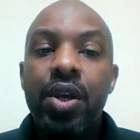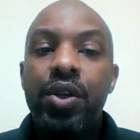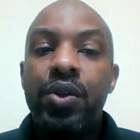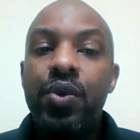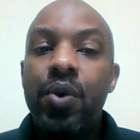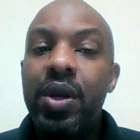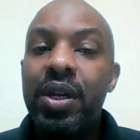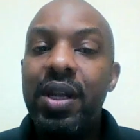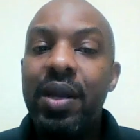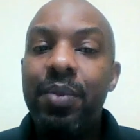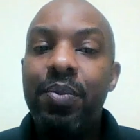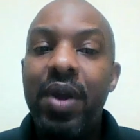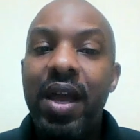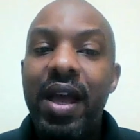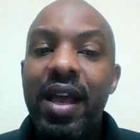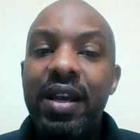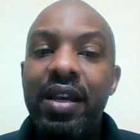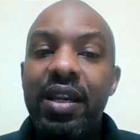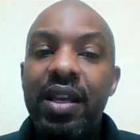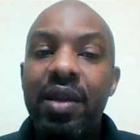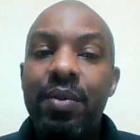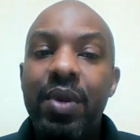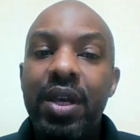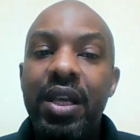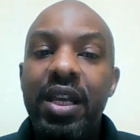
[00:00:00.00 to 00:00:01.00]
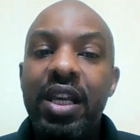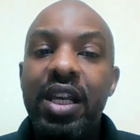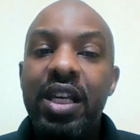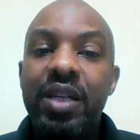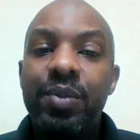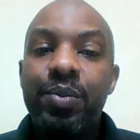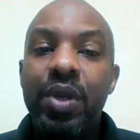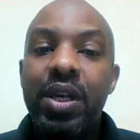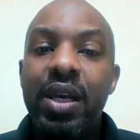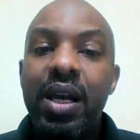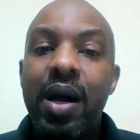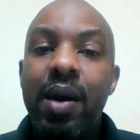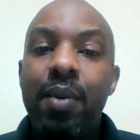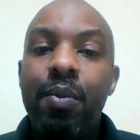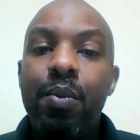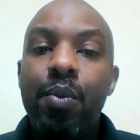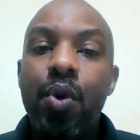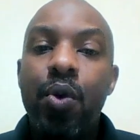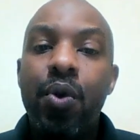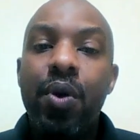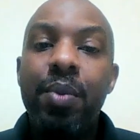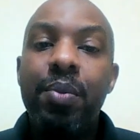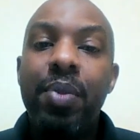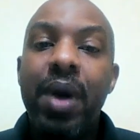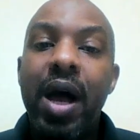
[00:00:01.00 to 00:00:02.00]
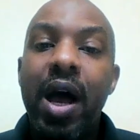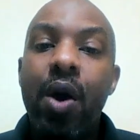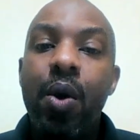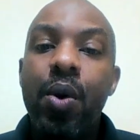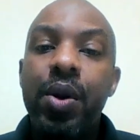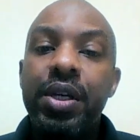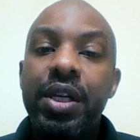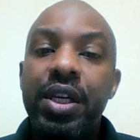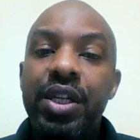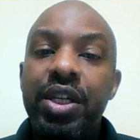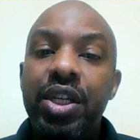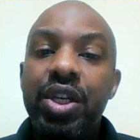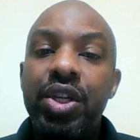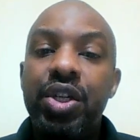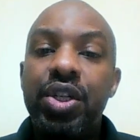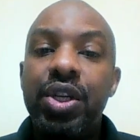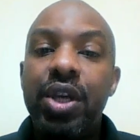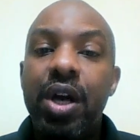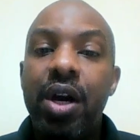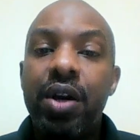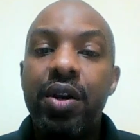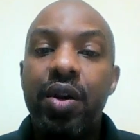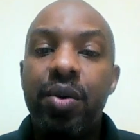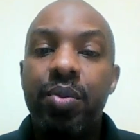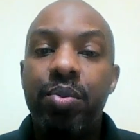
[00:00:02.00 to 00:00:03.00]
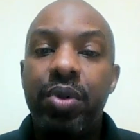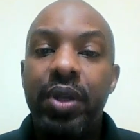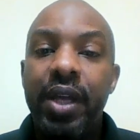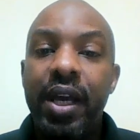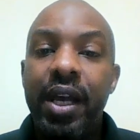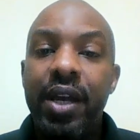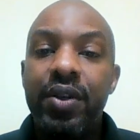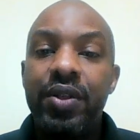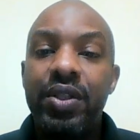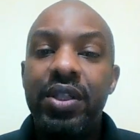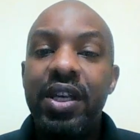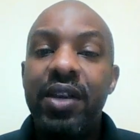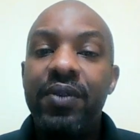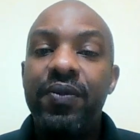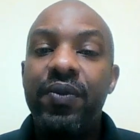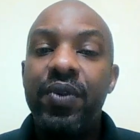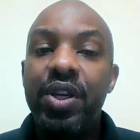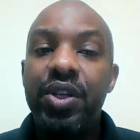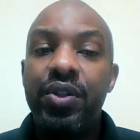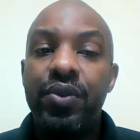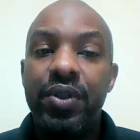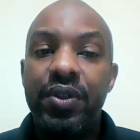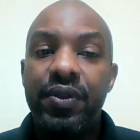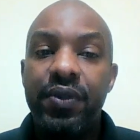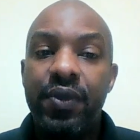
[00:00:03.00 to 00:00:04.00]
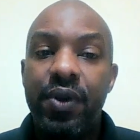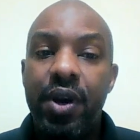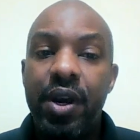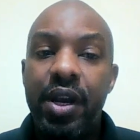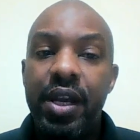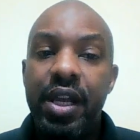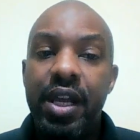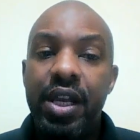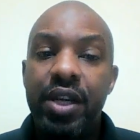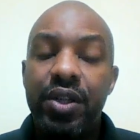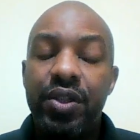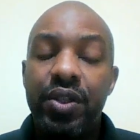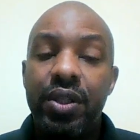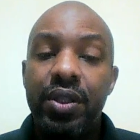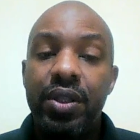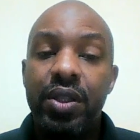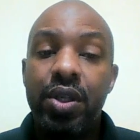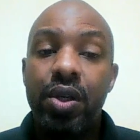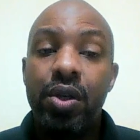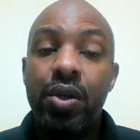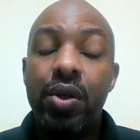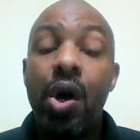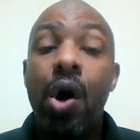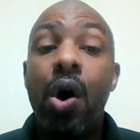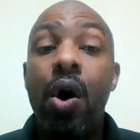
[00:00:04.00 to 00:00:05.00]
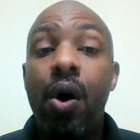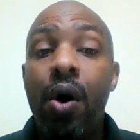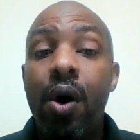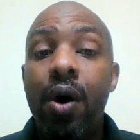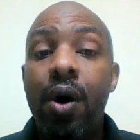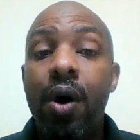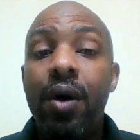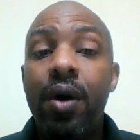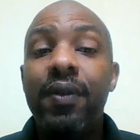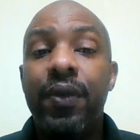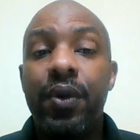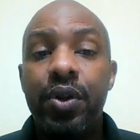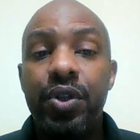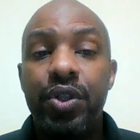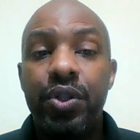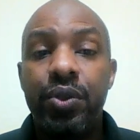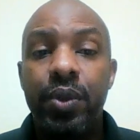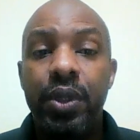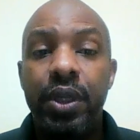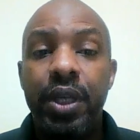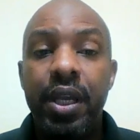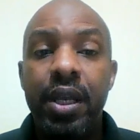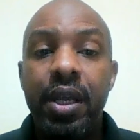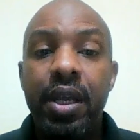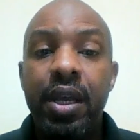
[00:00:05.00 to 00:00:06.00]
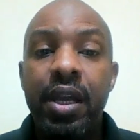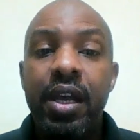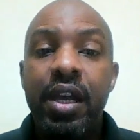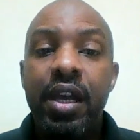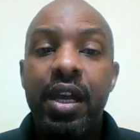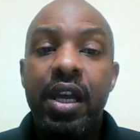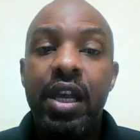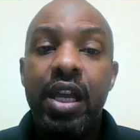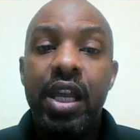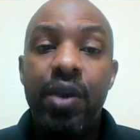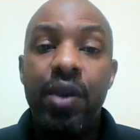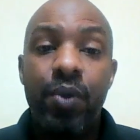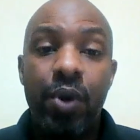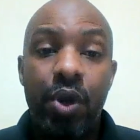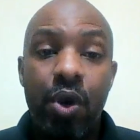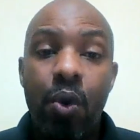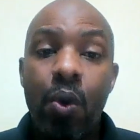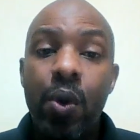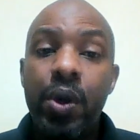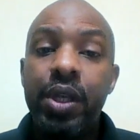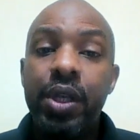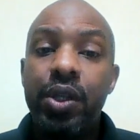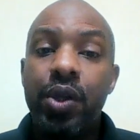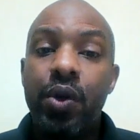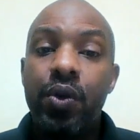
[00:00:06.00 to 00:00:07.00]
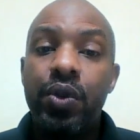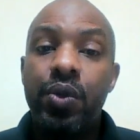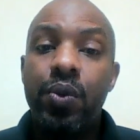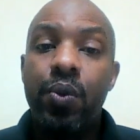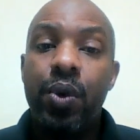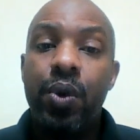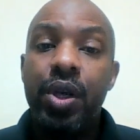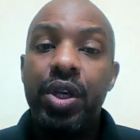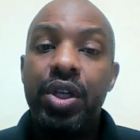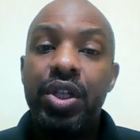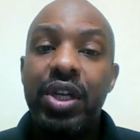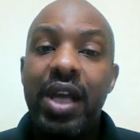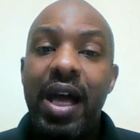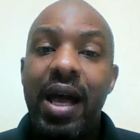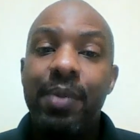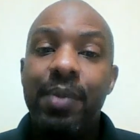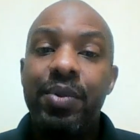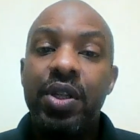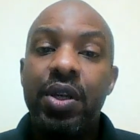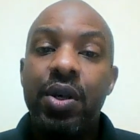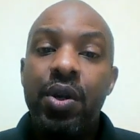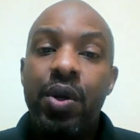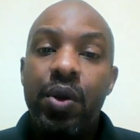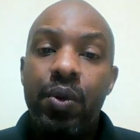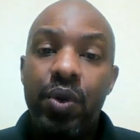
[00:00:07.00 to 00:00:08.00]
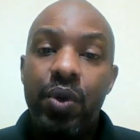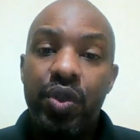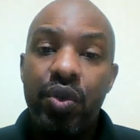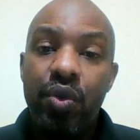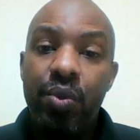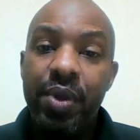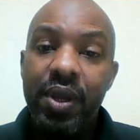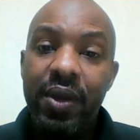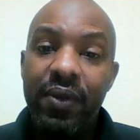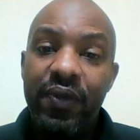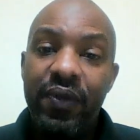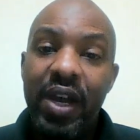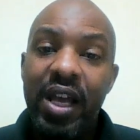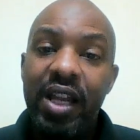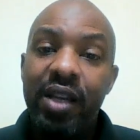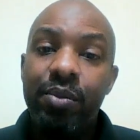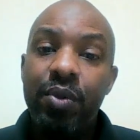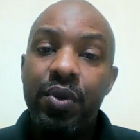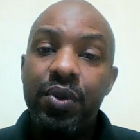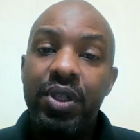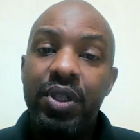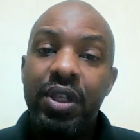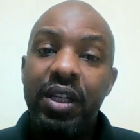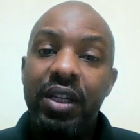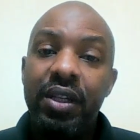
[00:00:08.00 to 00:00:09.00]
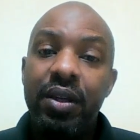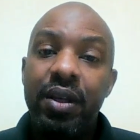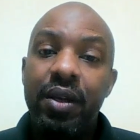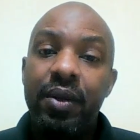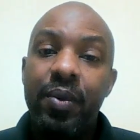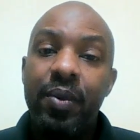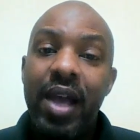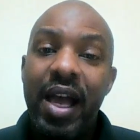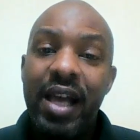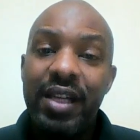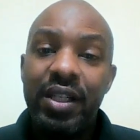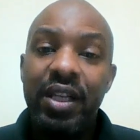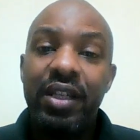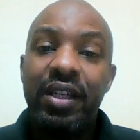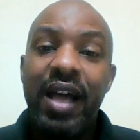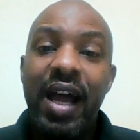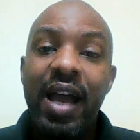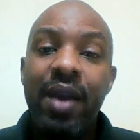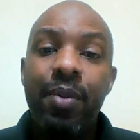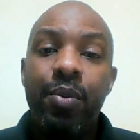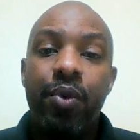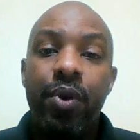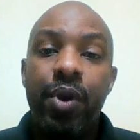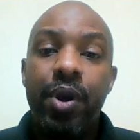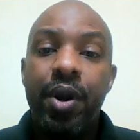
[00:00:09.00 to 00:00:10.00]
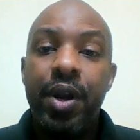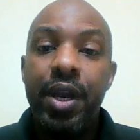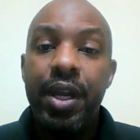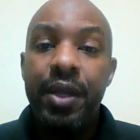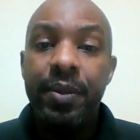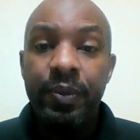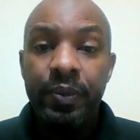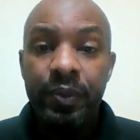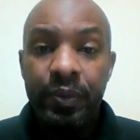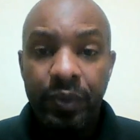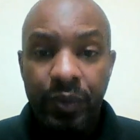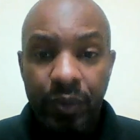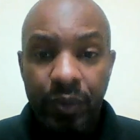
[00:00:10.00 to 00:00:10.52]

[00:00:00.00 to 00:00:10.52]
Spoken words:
During the pandemic, he has become more empowered to teach younger players the adventurous variations, all virtually. He recorded those workshops, which will be available as a library